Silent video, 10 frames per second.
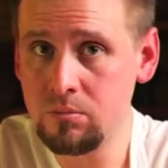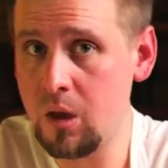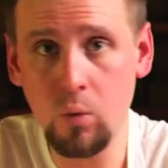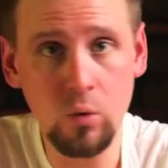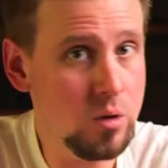
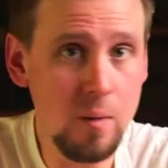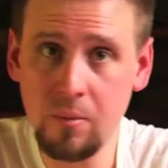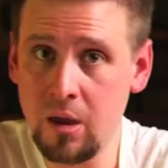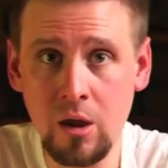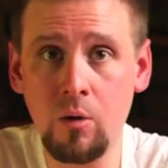They will not
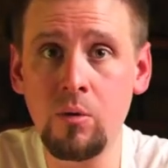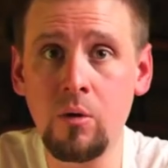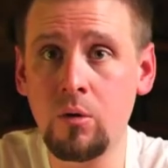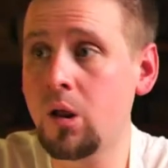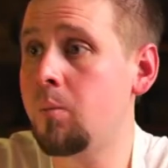be here.
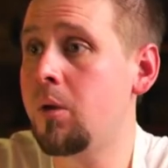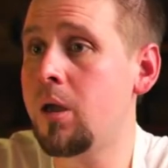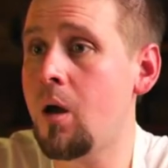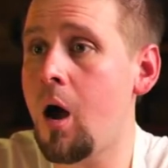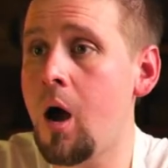They're going to
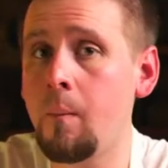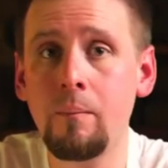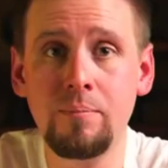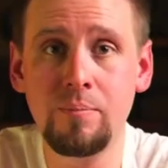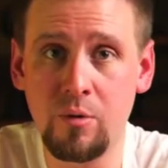be,
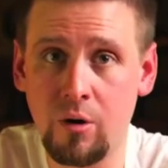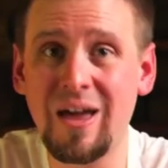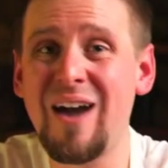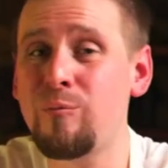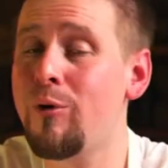um, they're going
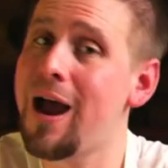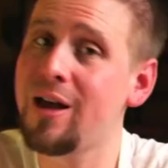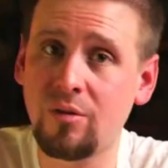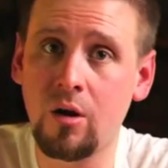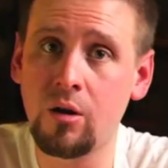to have
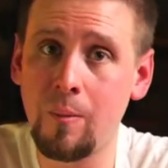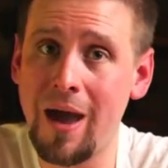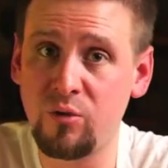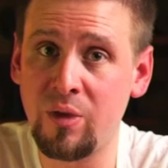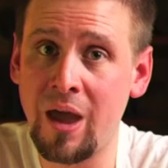prices on them
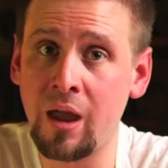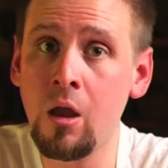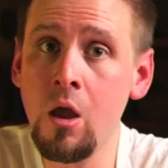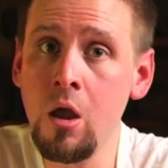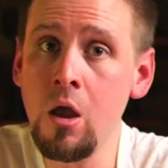after that.
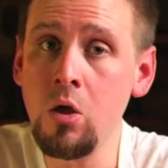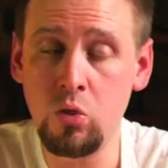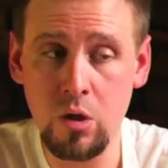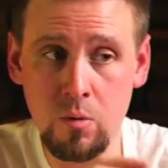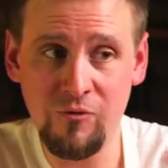
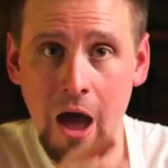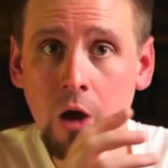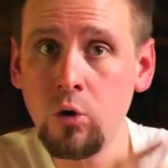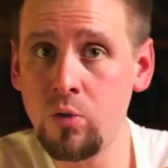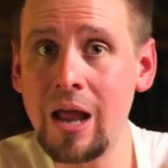The
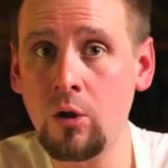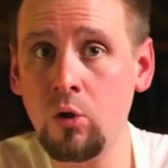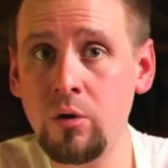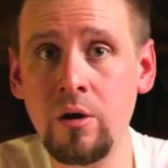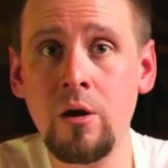value that
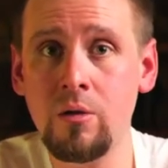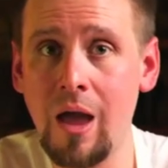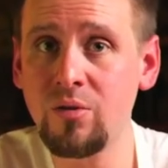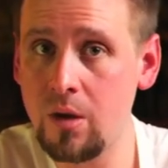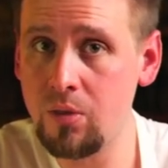included here, and
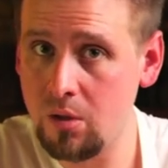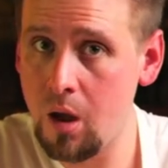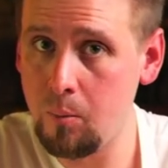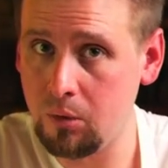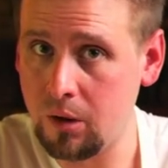I'll say this
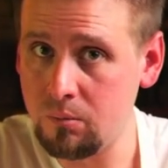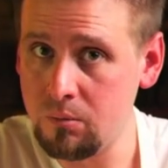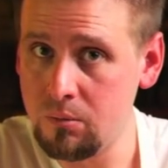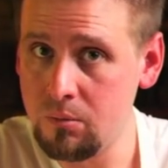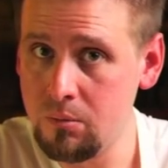humbly,
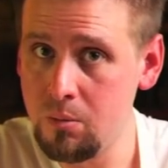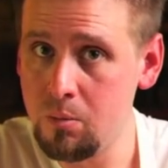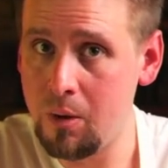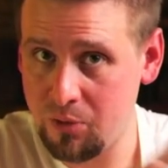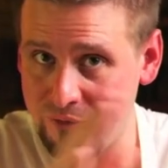
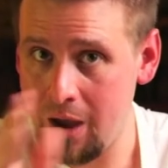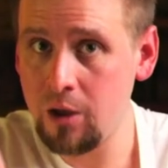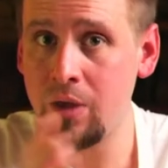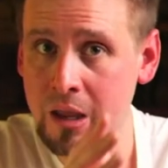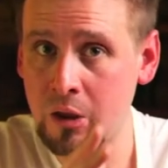but the
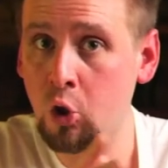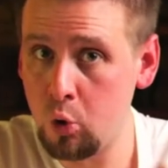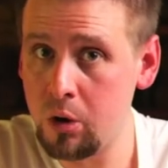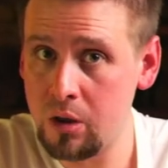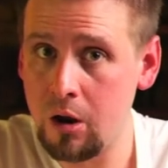value that
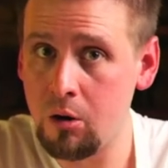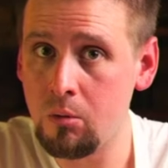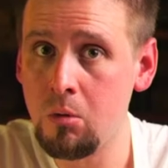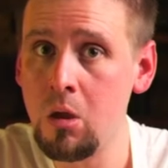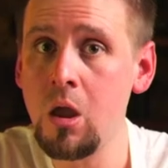included
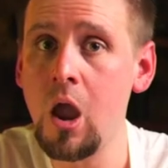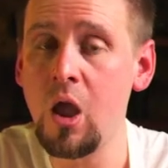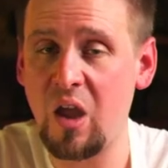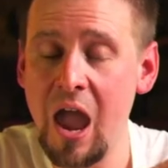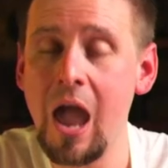here
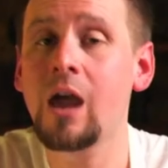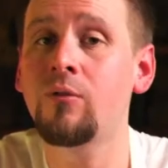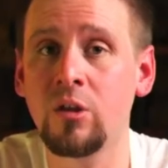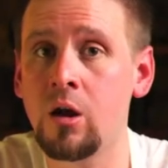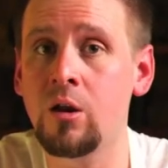is a heck
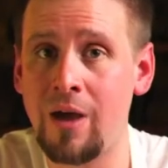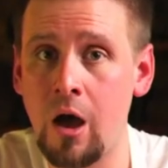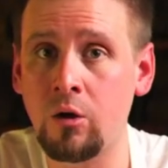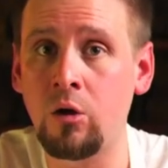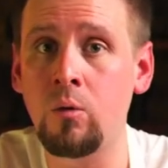of a lot of
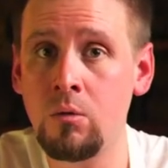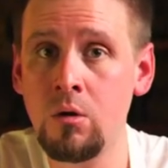value.